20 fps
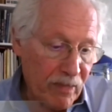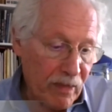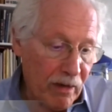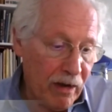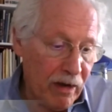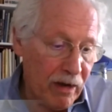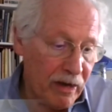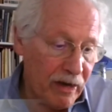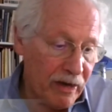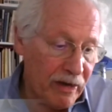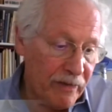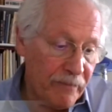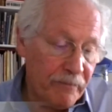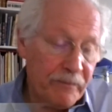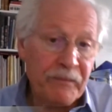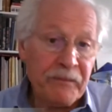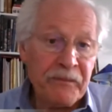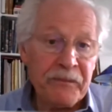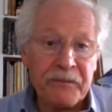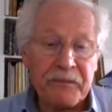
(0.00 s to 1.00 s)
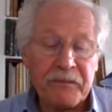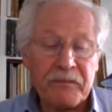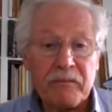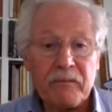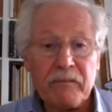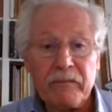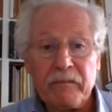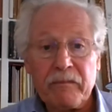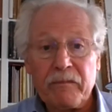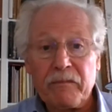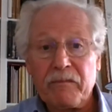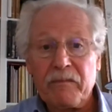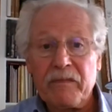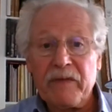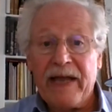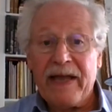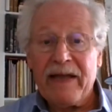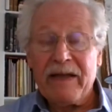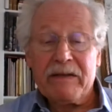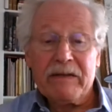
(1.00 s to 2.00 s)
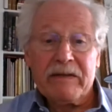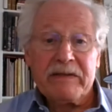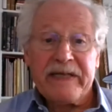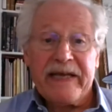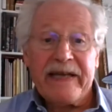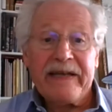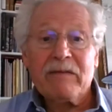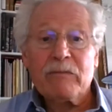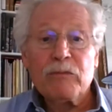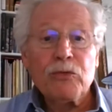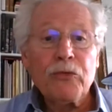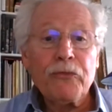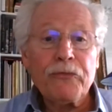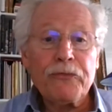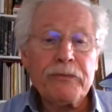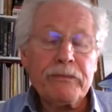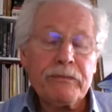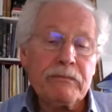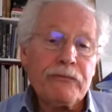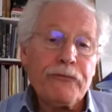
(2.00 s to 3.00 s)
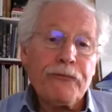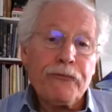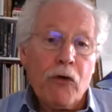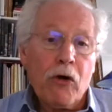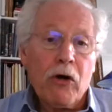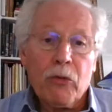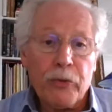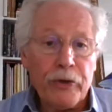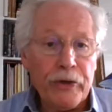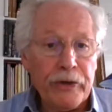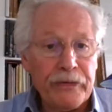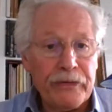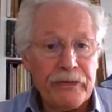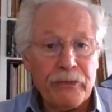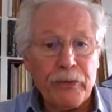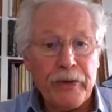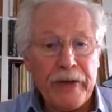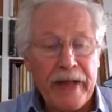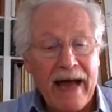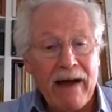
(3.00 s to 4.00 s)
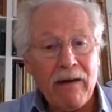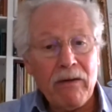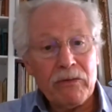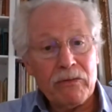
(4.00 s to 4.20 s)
And ADEA moved forward with